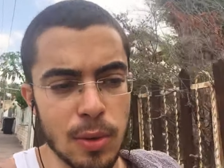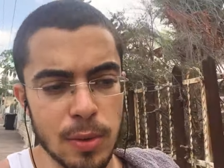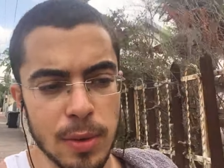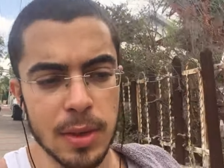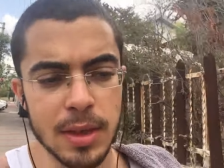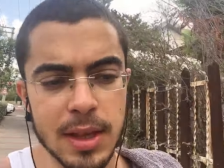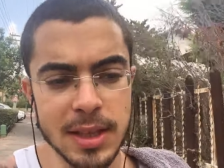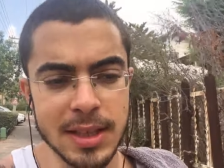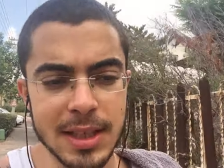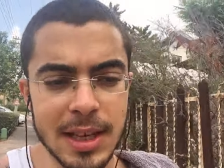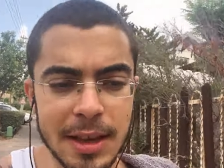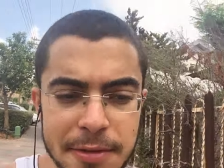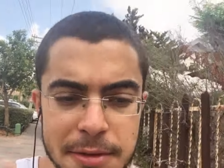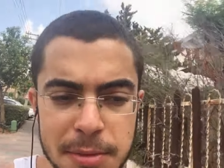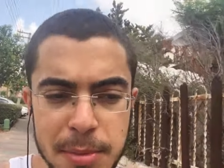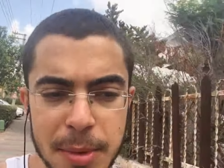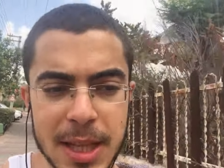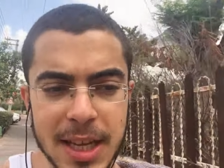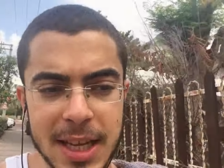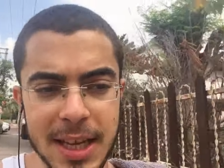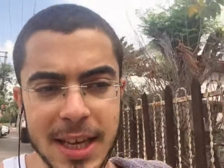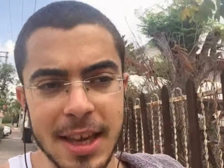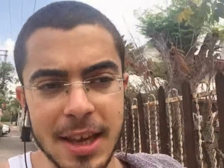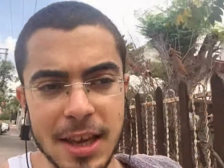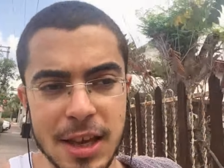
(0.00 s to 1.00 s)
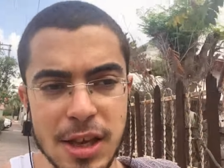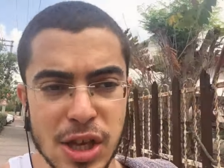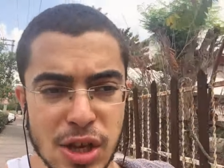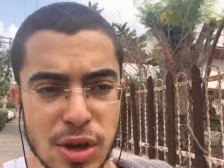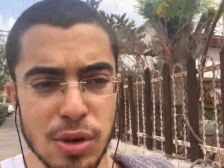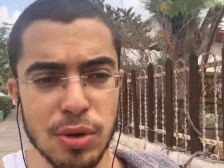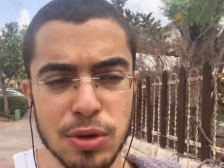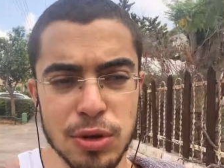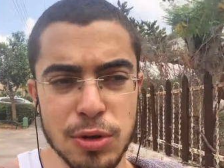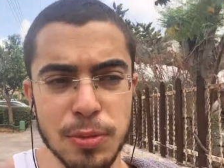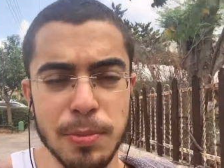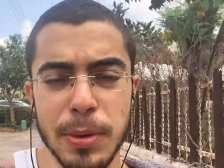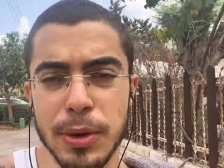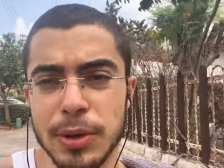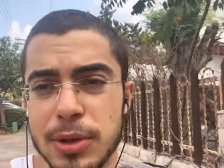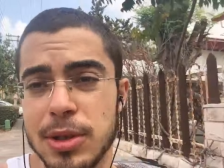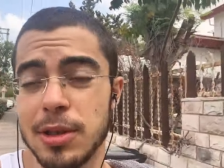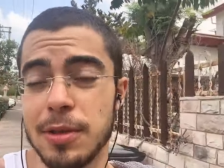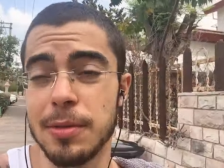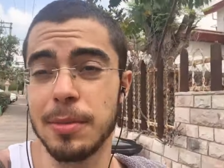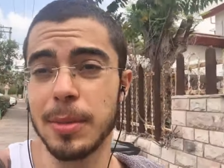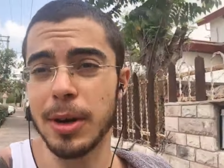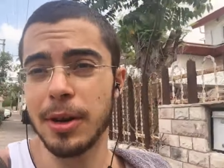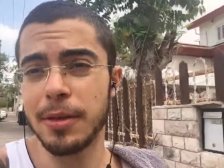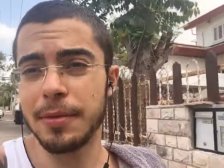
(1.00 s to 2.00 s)
this gives me like a huge boost
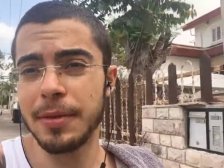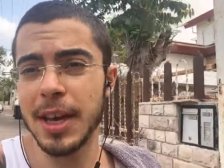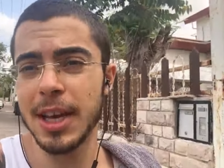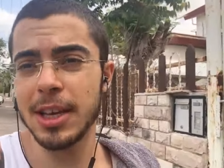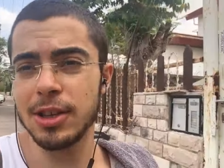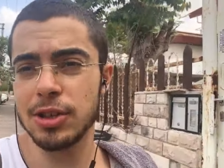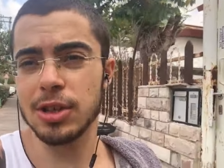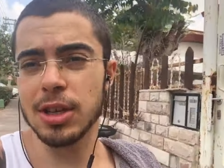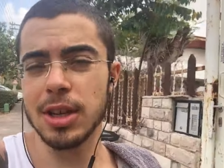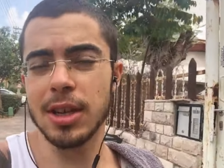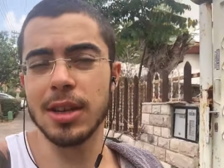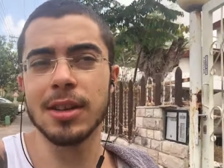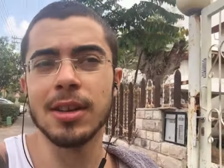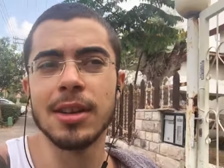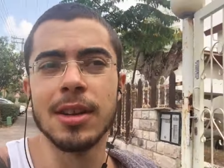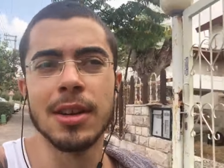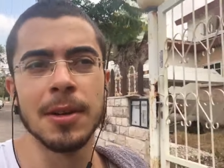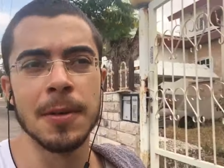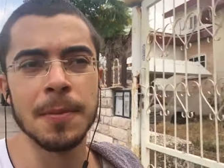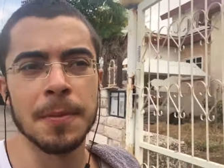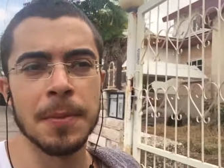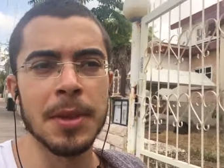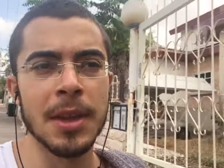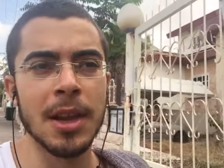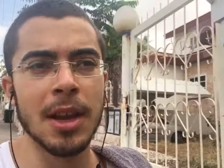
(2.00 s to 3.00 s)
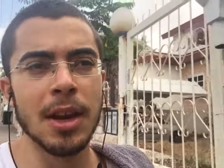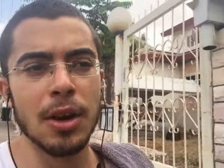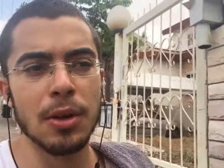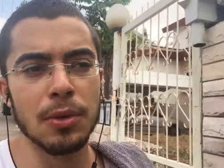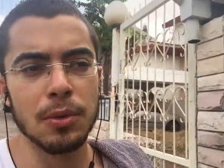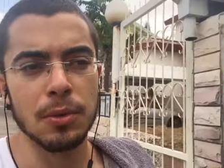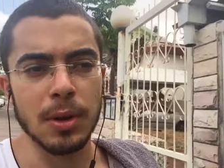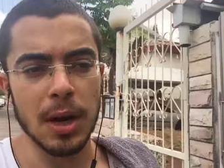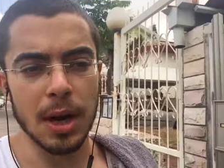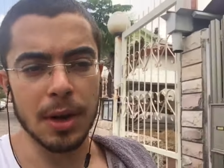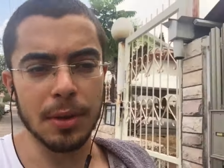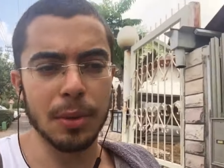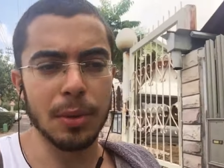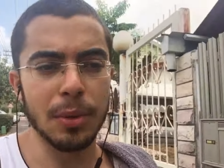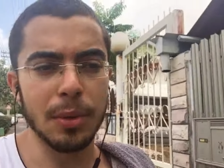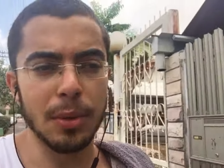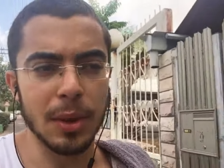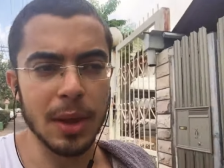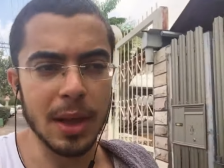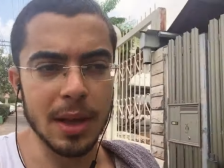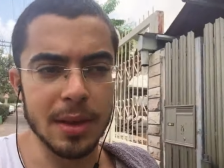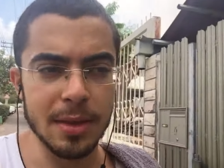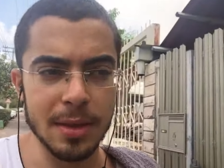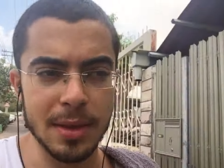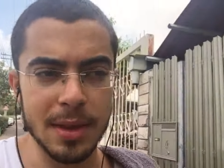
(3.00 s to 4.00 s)
of motivation, rather
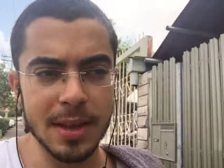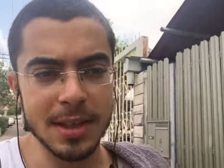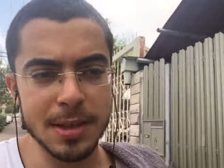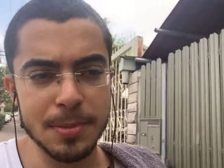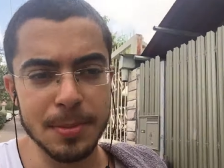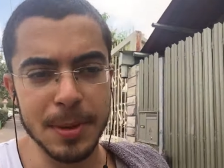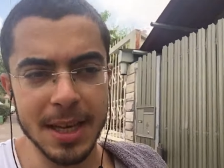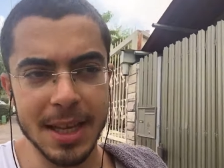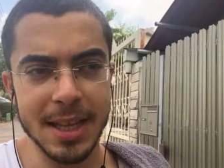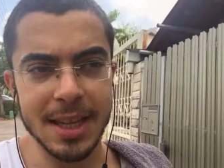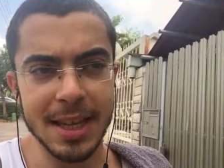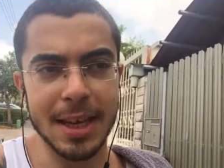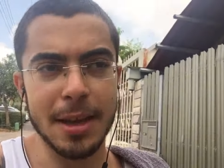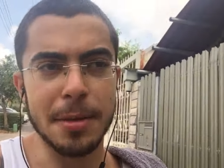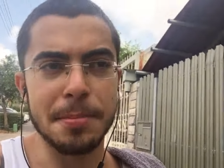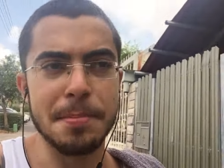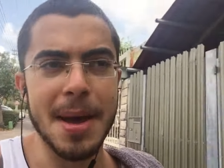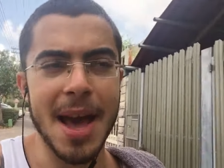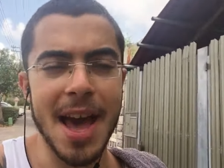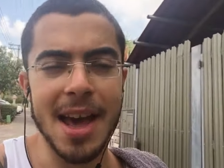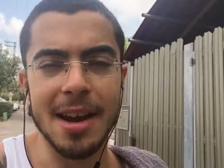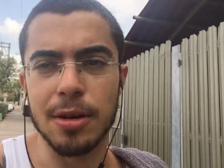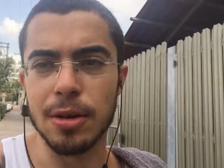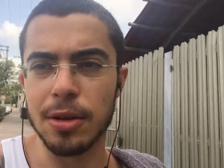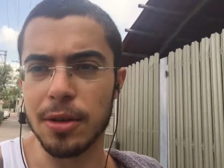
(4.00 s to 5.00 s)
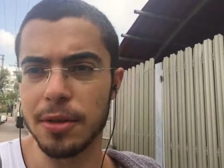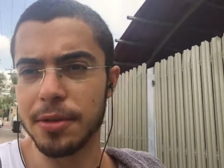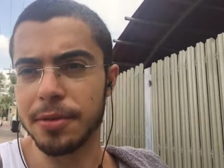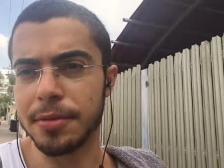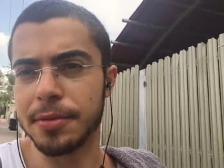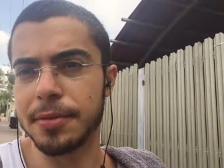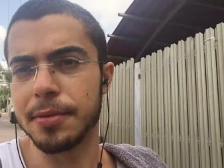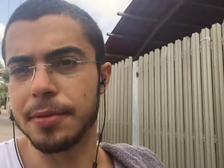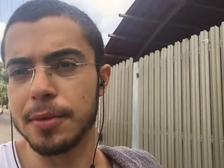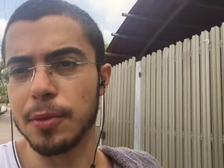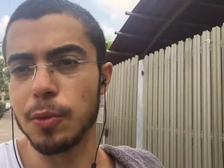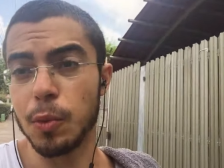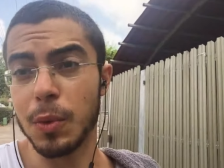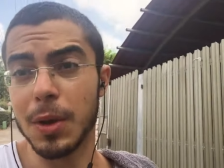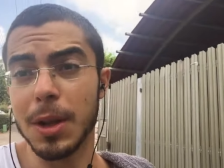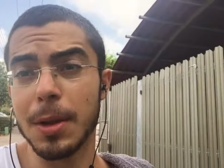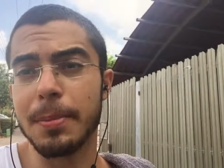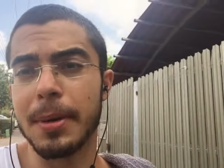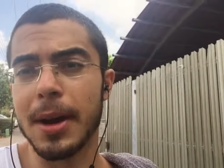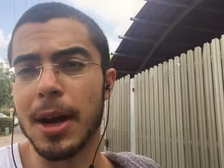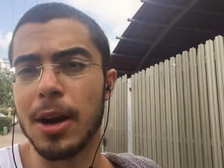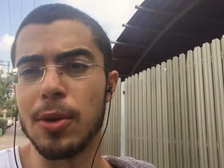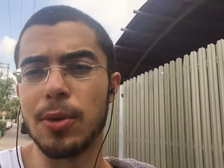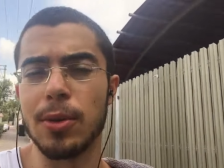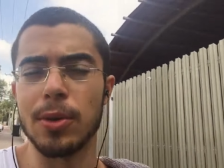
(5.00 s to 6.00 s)
than this being like a battle of
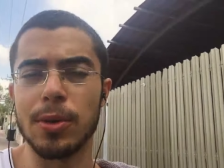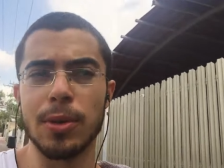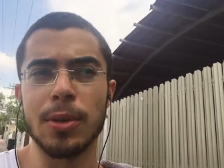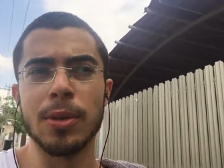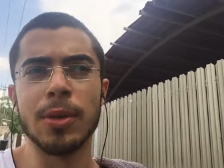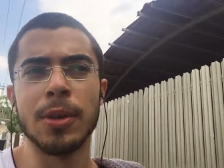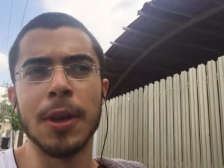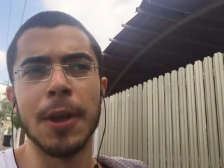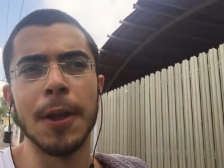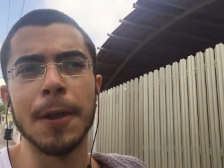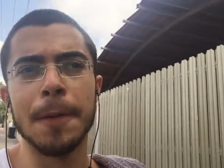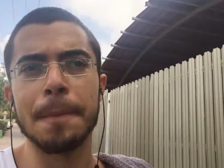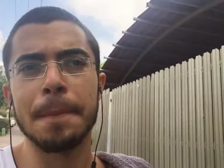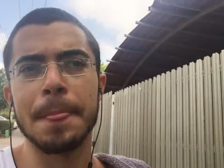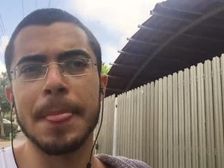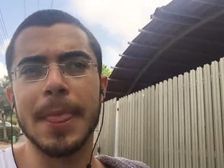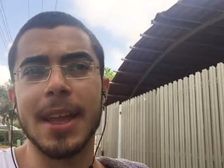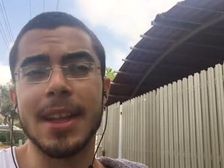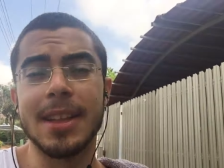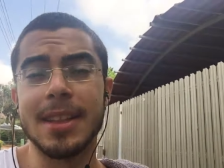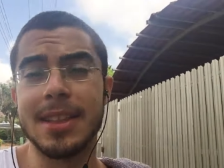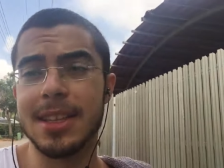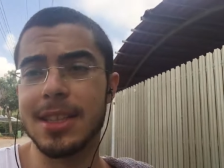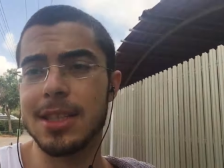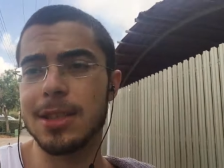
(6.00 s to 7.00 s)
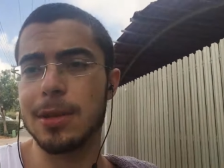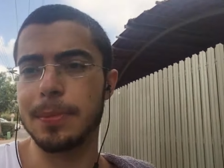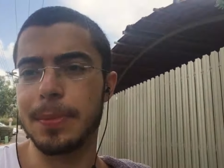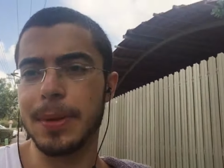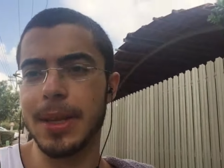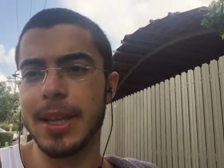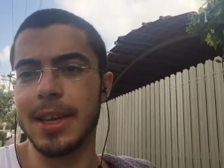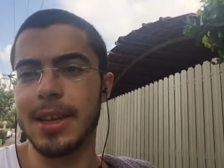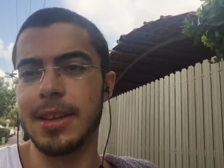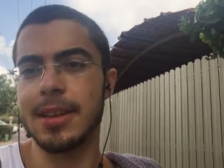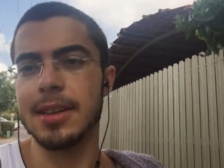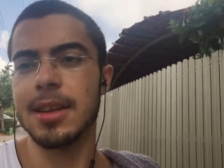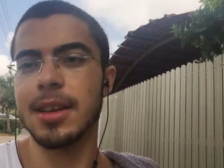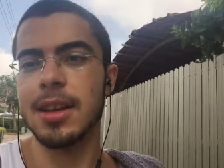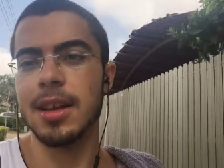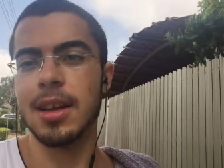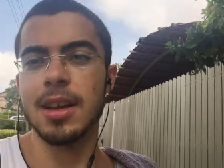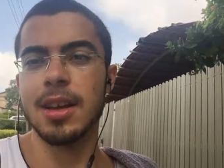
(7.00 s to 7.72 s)
willpower and discipline,